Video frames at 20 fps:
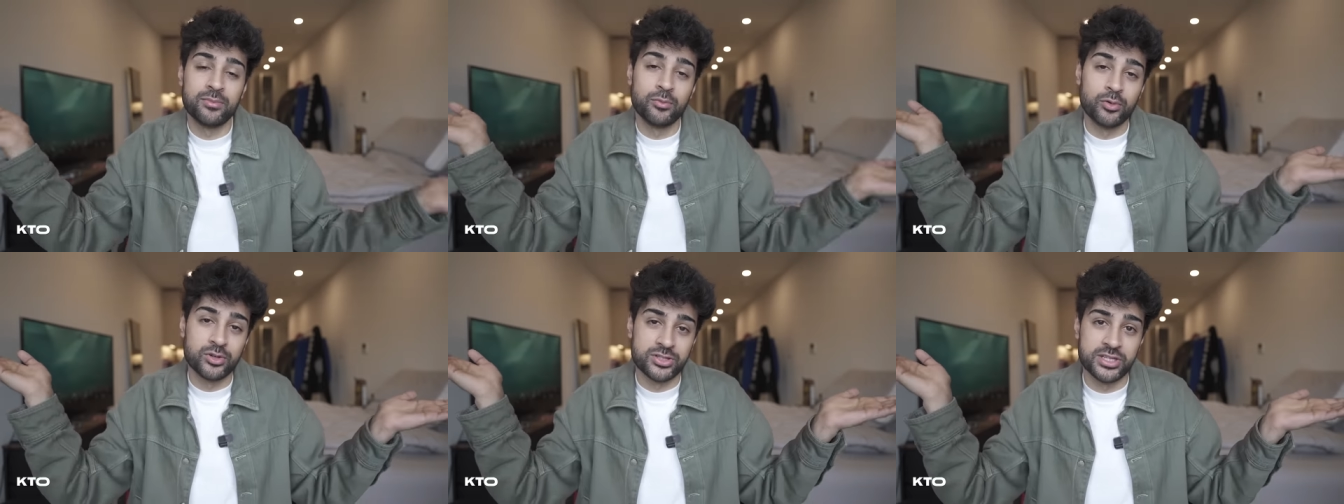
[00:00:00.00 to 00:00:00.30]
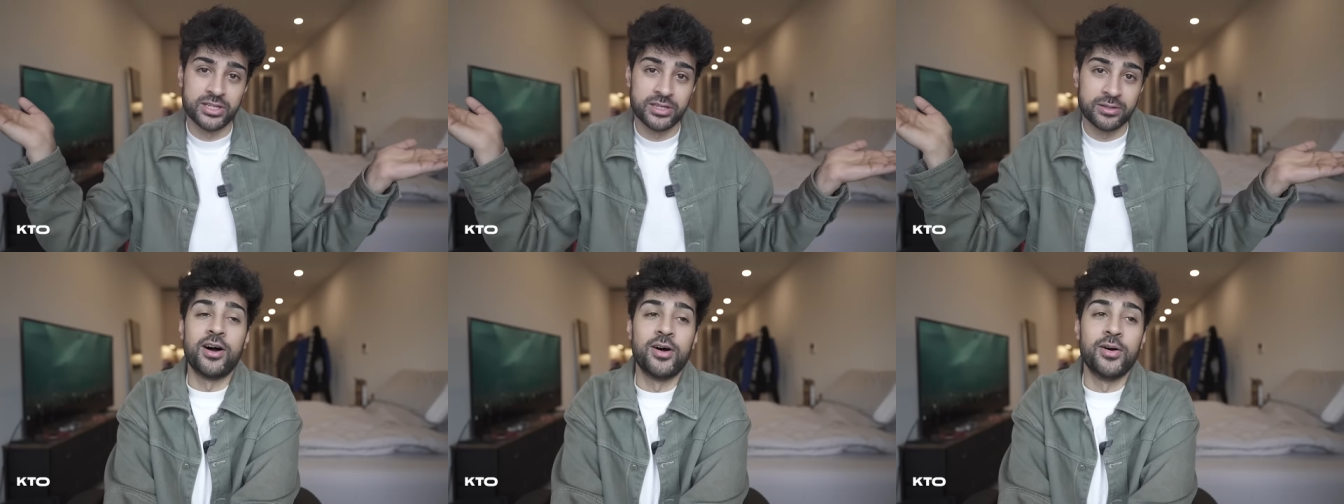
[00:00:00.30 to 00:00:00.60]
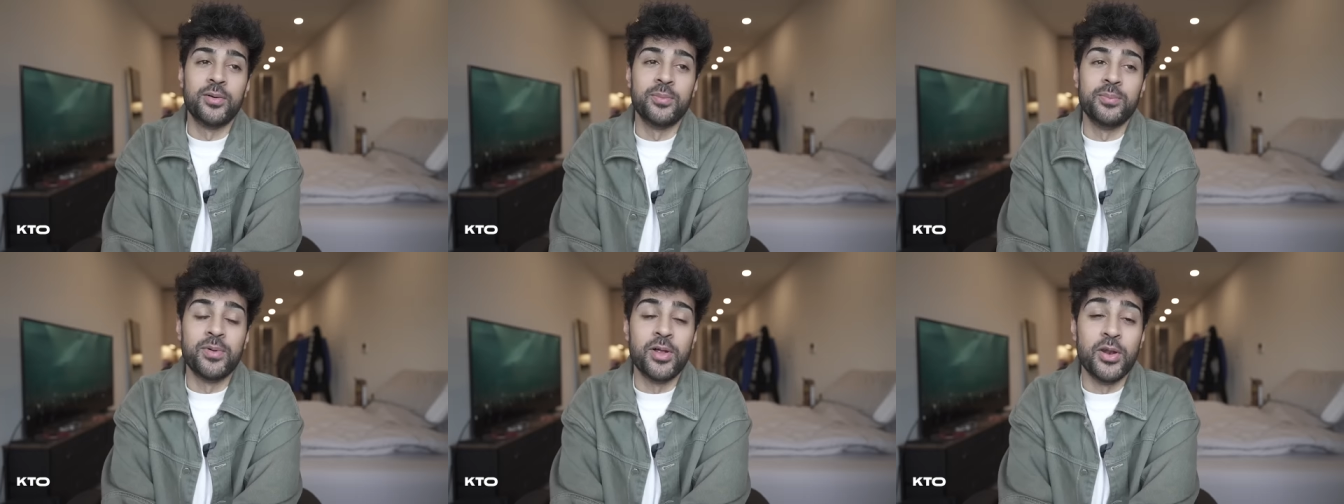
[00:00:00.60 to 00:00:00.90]
We'll see.
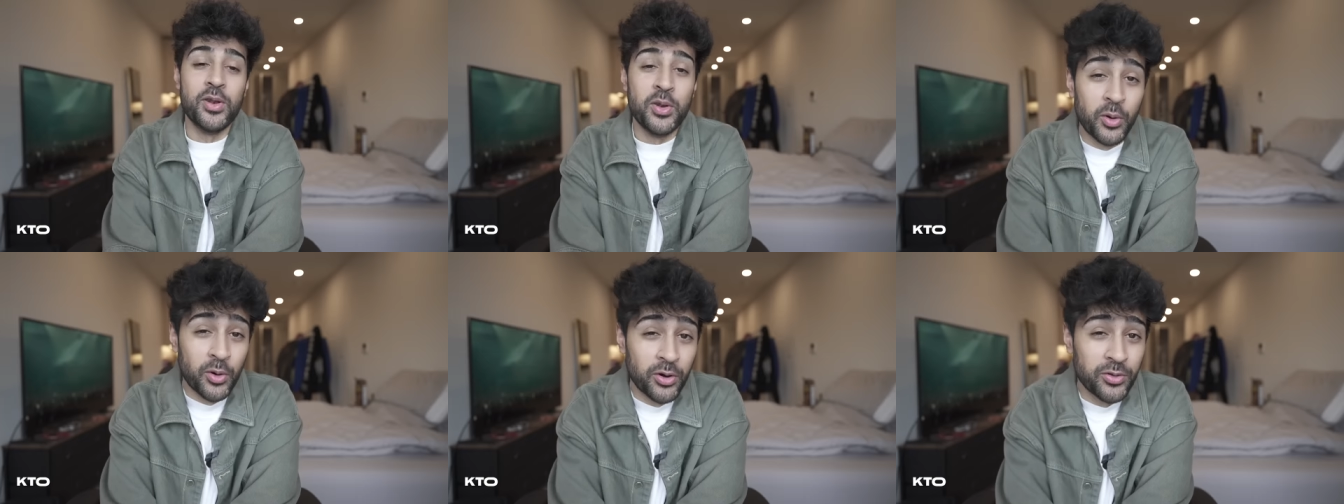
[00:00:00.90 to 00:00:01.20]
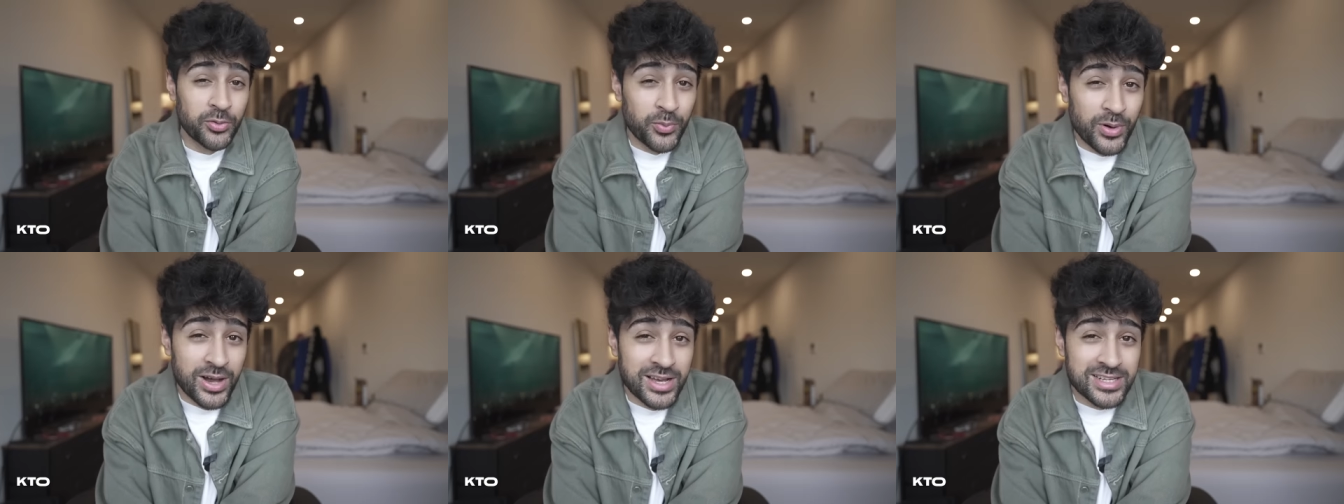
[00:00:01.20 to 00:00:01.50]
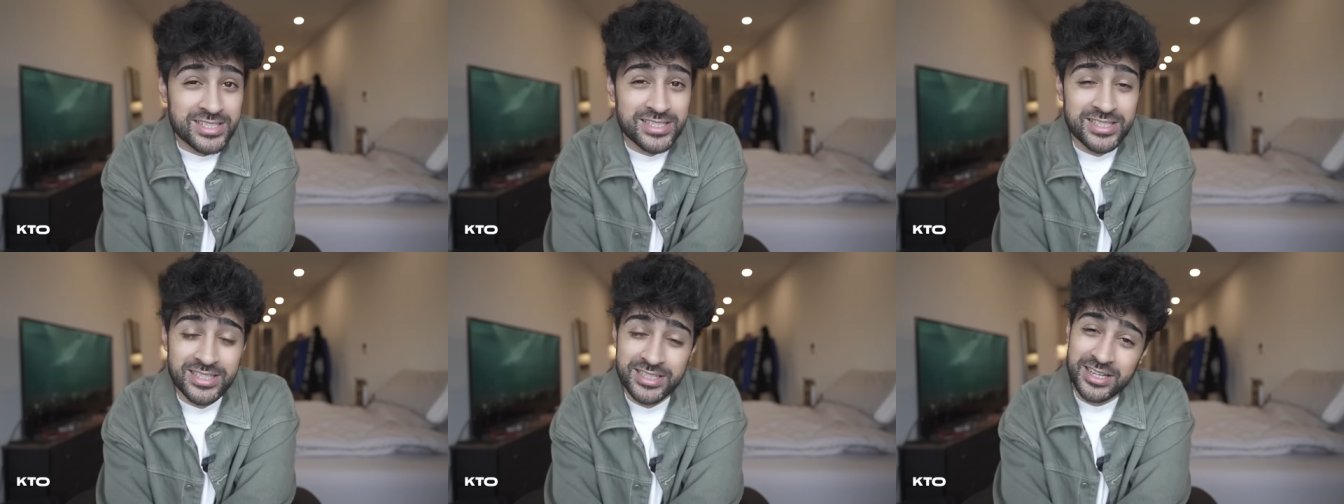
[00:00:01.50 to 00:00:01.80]
Um, North
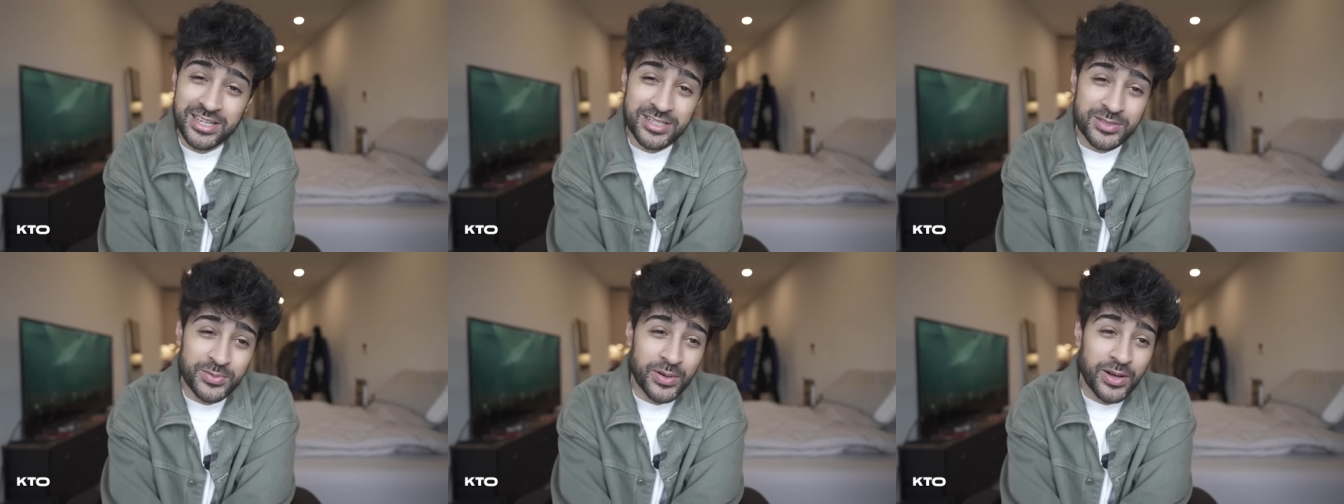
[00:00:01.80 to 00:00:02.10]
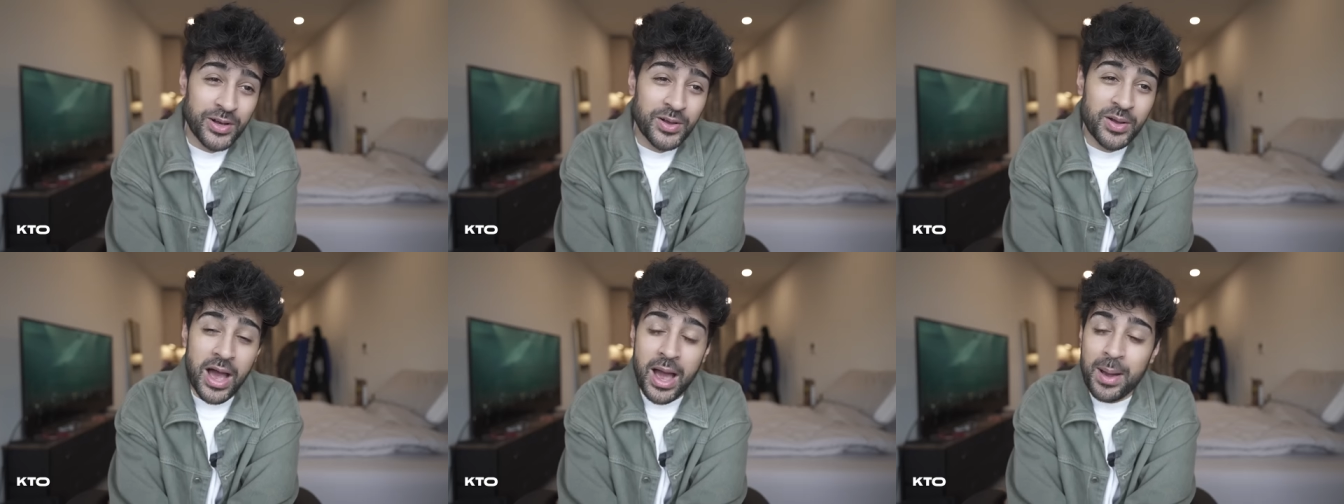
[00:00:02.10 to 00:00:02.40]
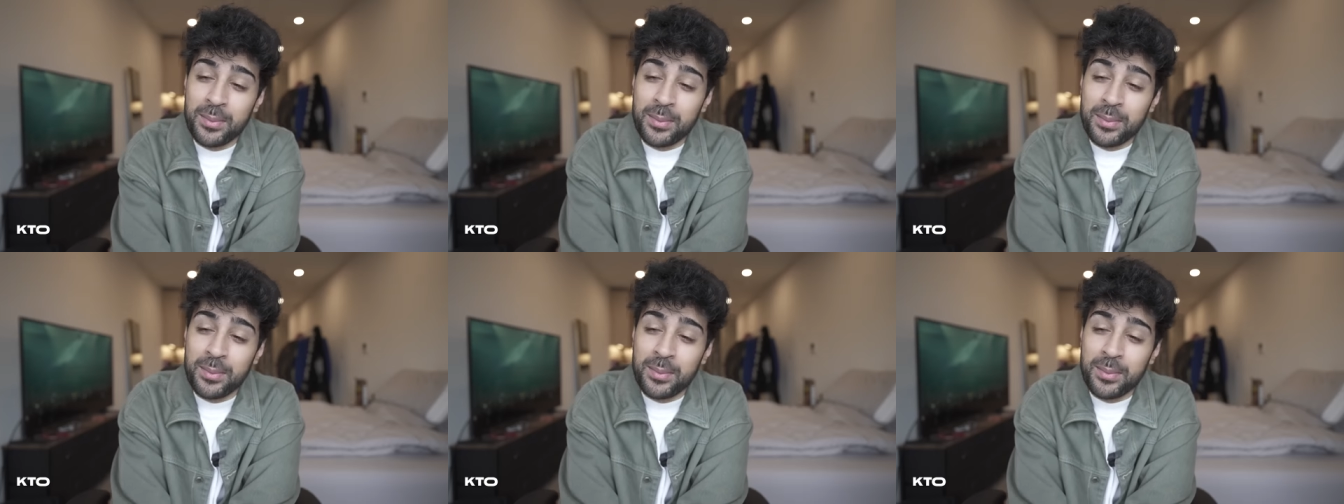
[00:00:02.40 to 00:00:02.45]
West as well.